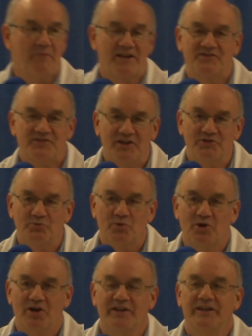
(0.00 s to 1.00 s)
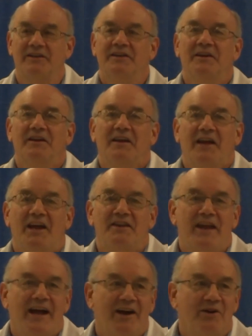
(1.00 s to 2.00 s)
My sons were on it, and
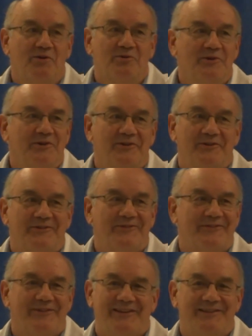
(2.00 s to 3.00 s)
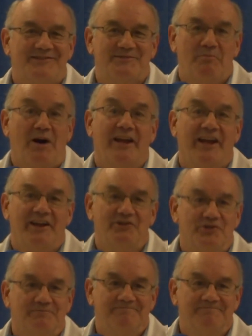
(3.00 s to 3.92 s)
now it's my age.